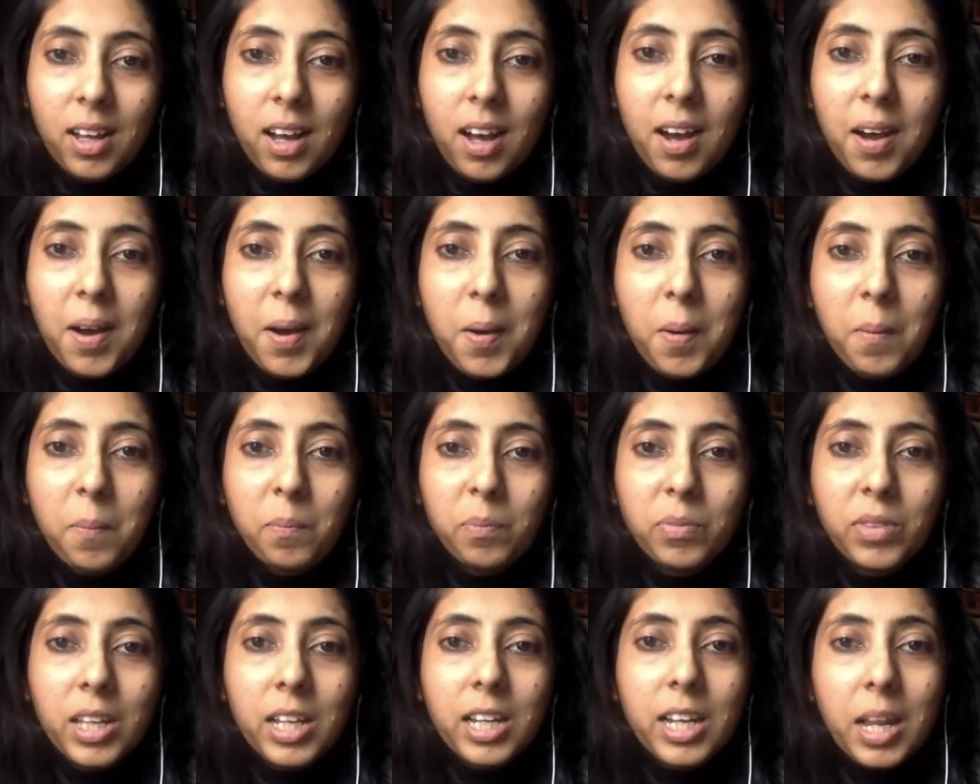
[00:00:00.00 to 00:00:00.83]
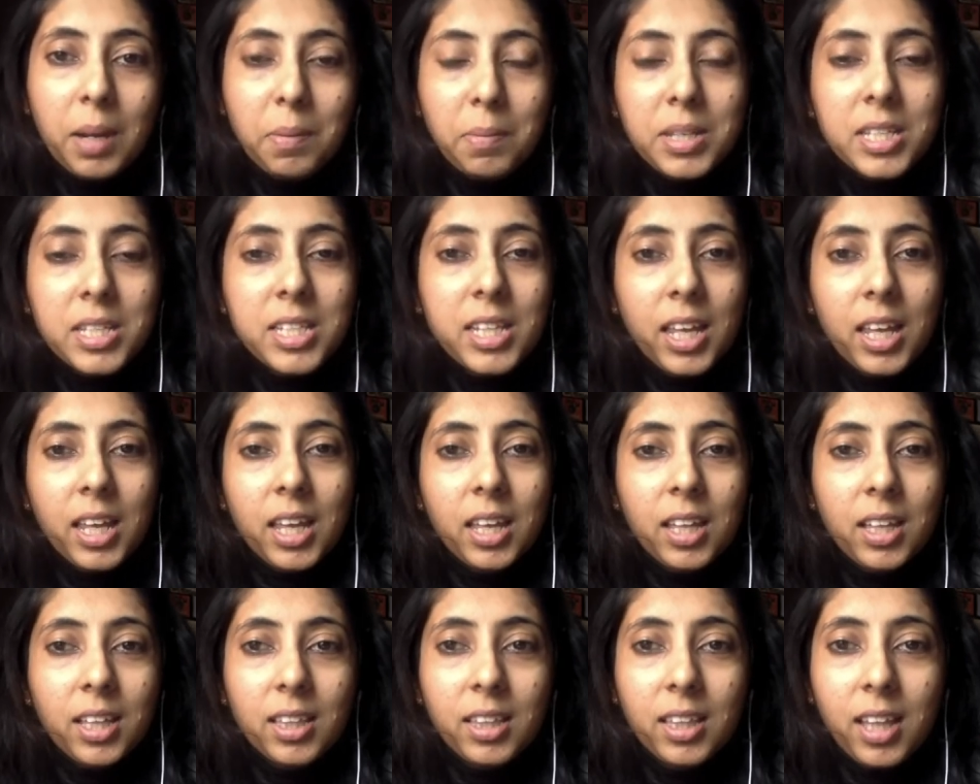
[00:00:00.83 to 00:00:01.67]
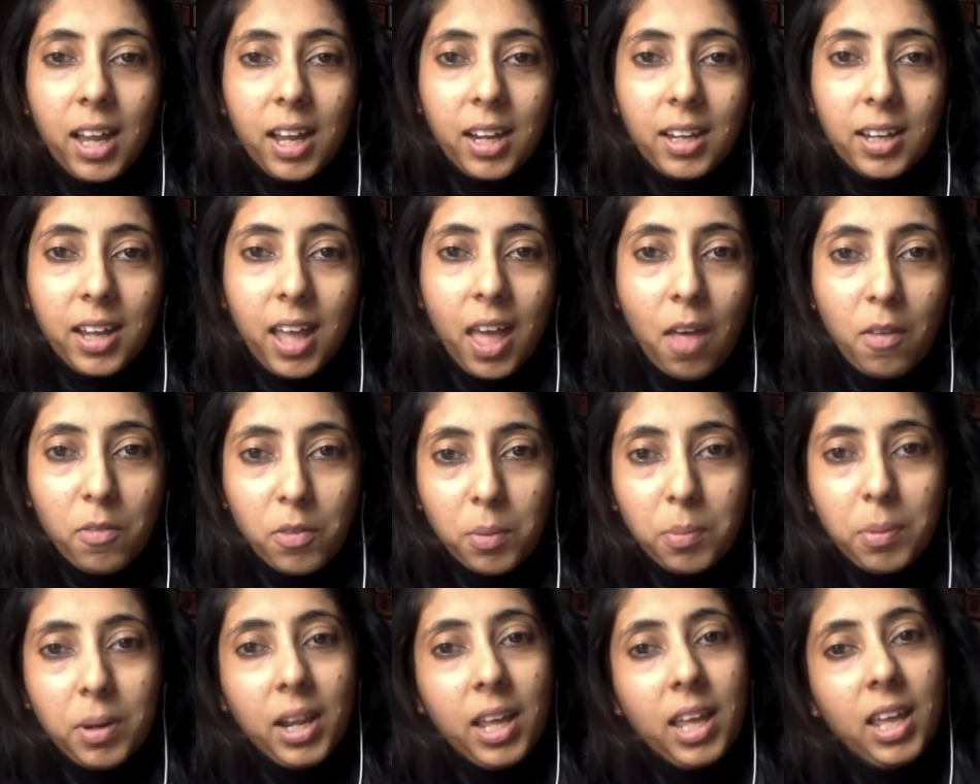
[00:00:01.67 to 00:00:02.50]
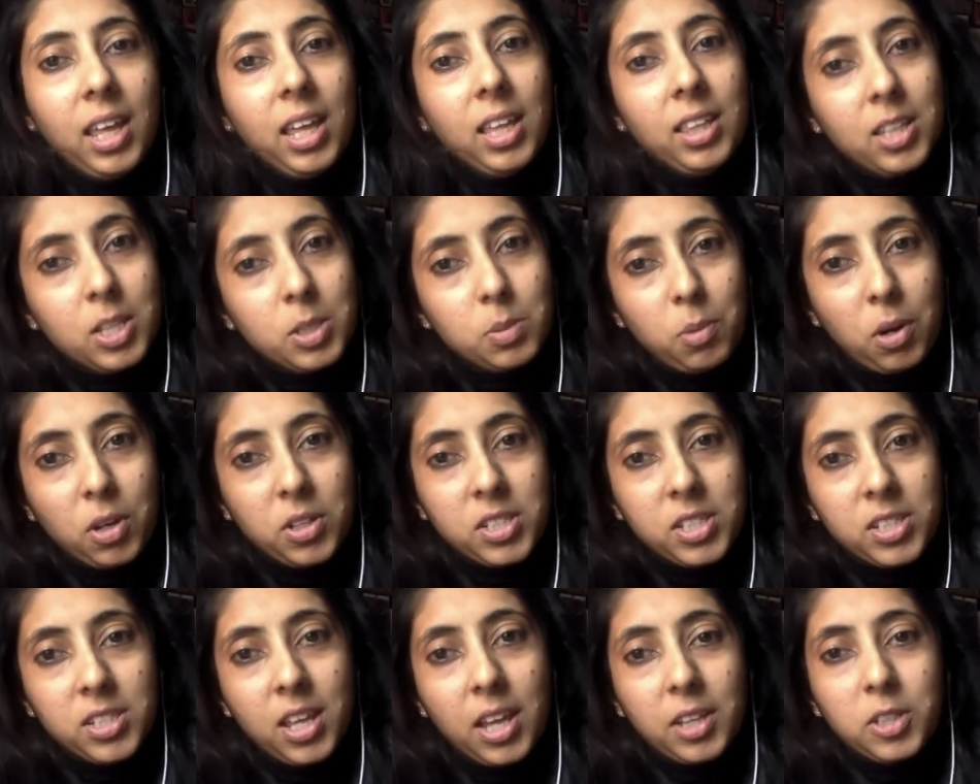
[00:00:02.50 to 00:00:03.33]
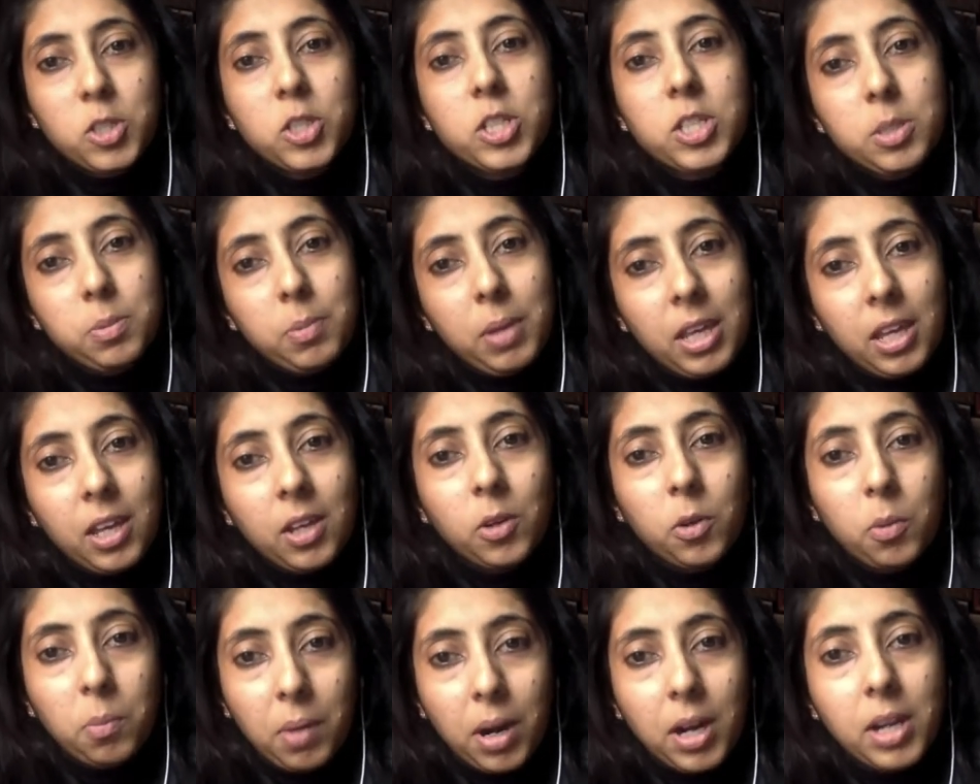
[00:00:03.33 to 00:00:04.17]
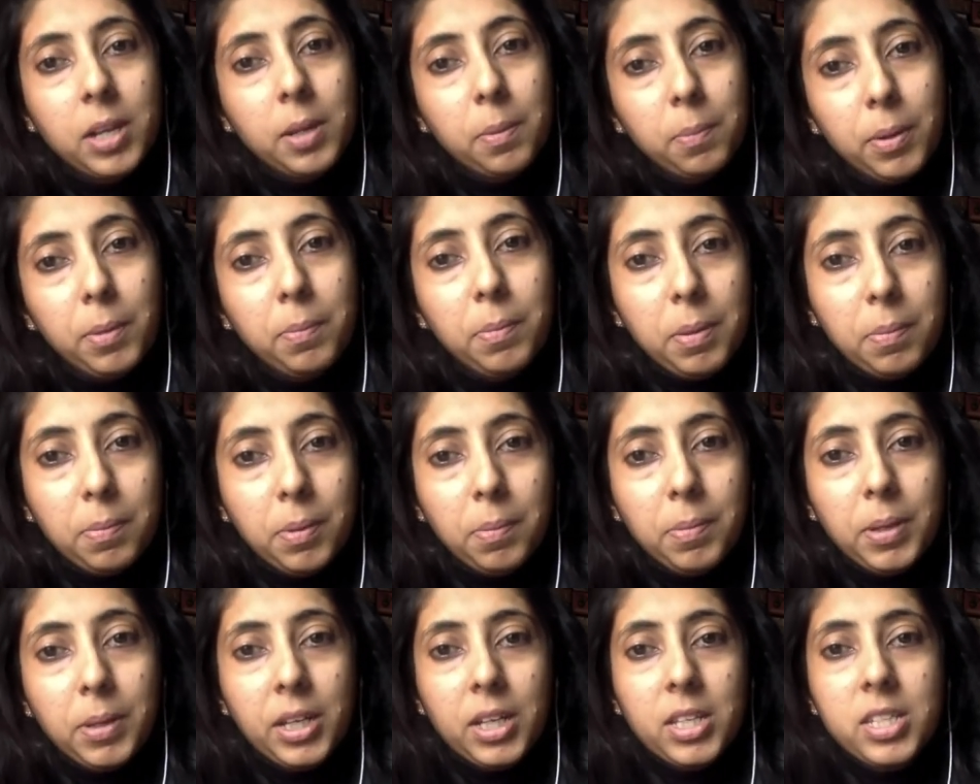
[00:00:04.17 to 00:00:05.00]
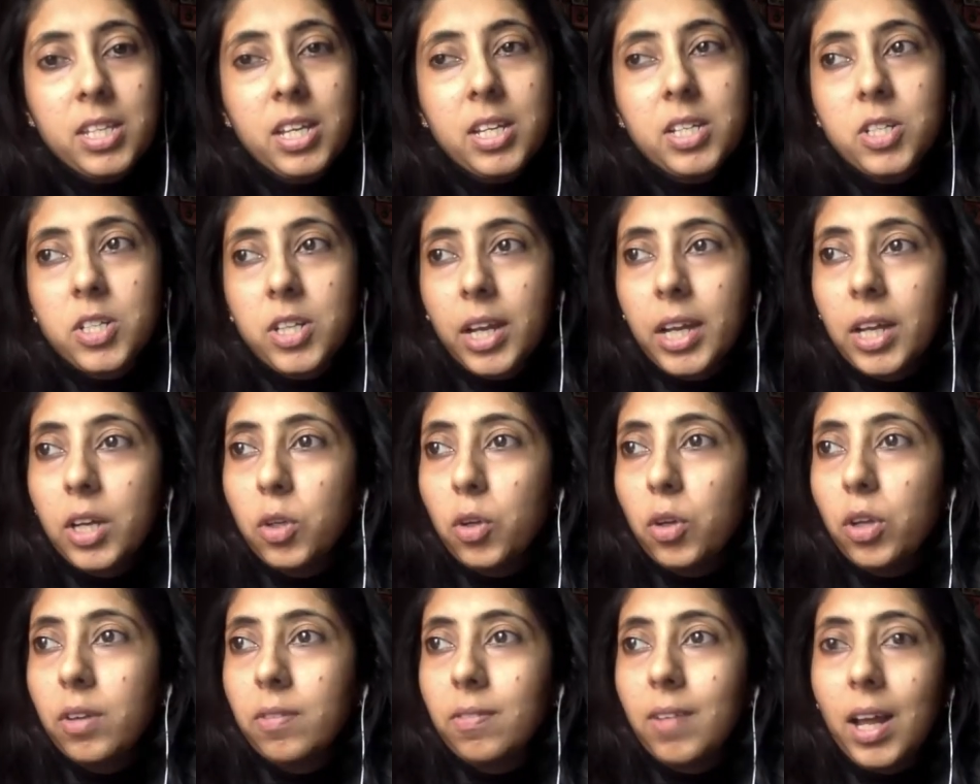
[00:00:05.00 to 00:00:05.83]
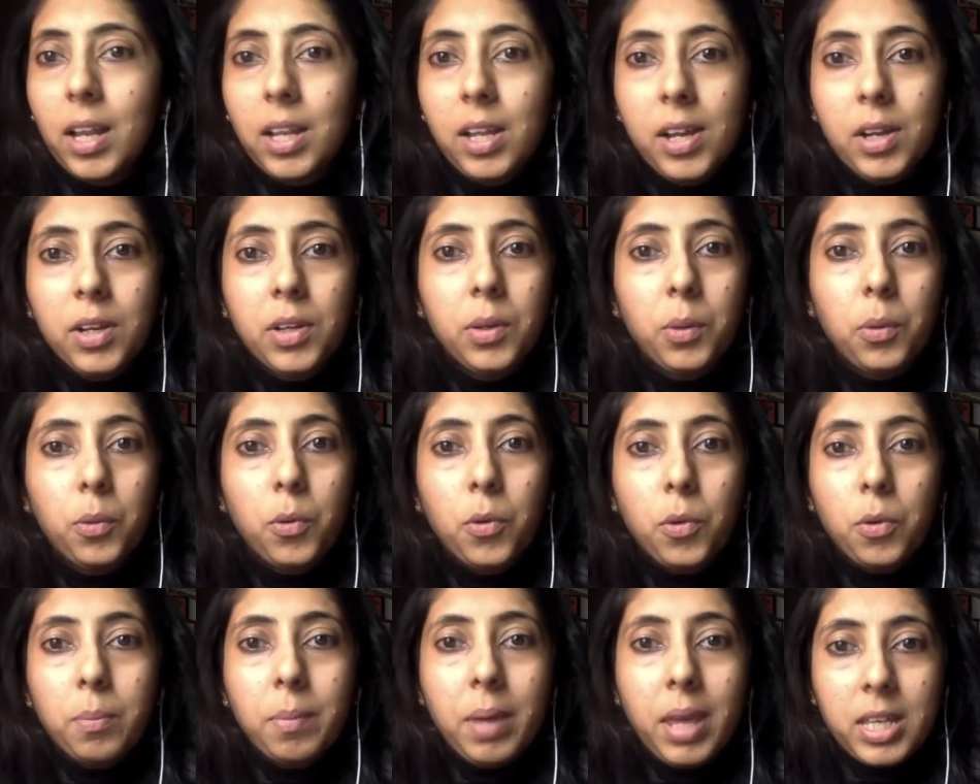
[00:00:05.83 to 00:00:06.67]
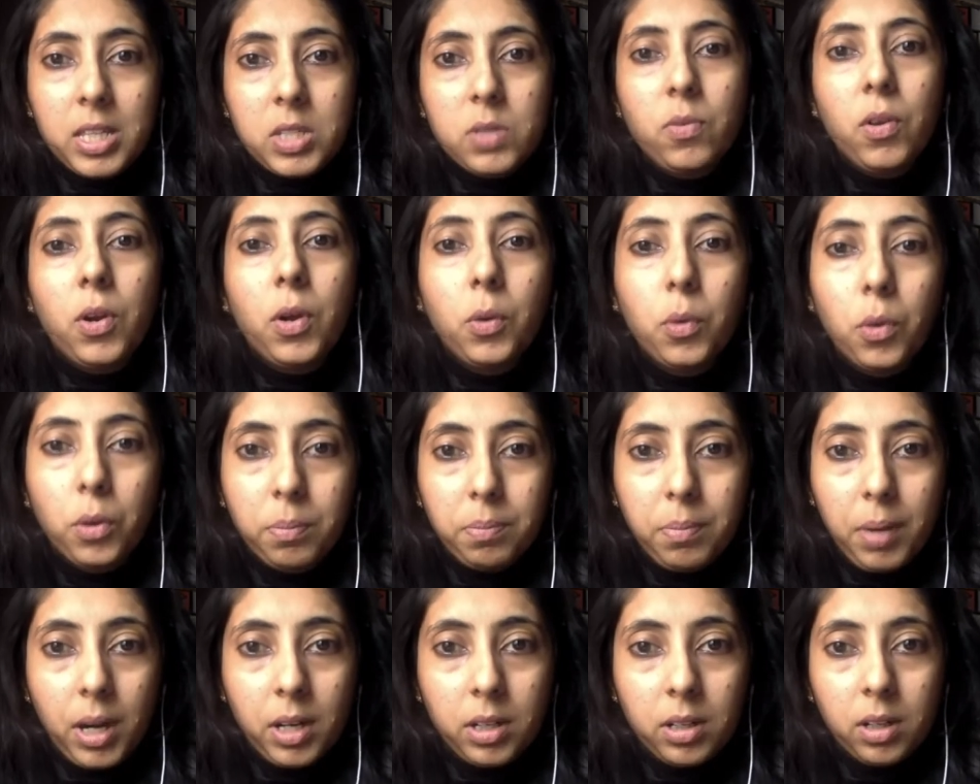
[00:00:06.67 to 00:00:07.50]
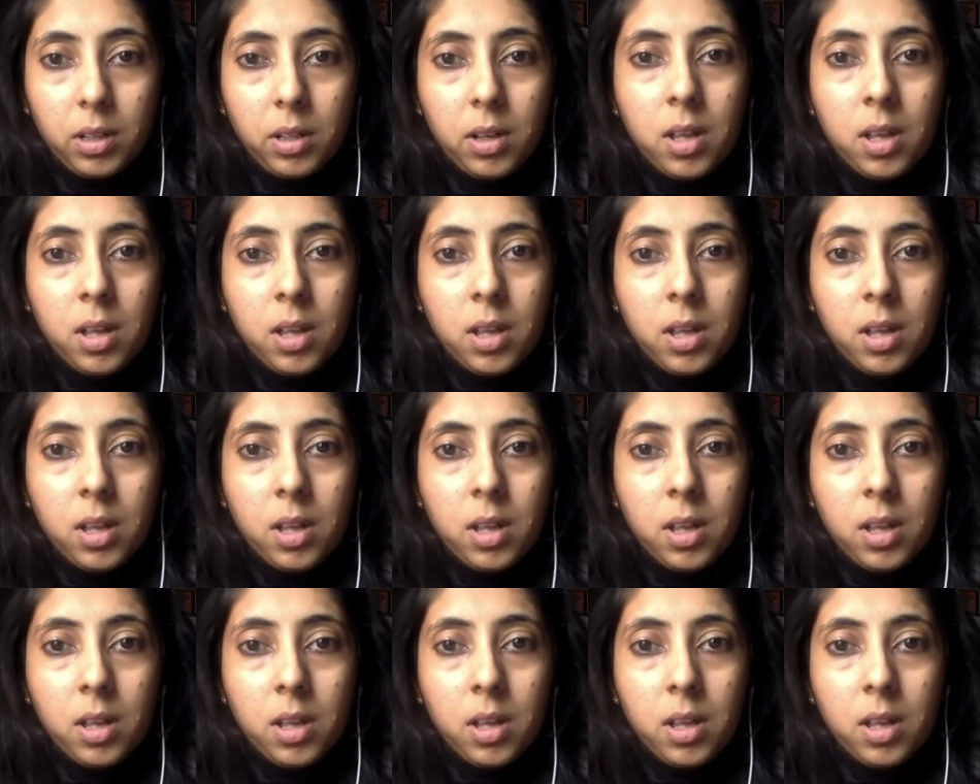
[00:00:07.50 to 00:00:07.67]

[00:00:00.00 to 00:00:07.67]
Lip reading: Let me say that everybody in this process is actually speaking to multiple people because they're trying to evaluate who makes for a good partner.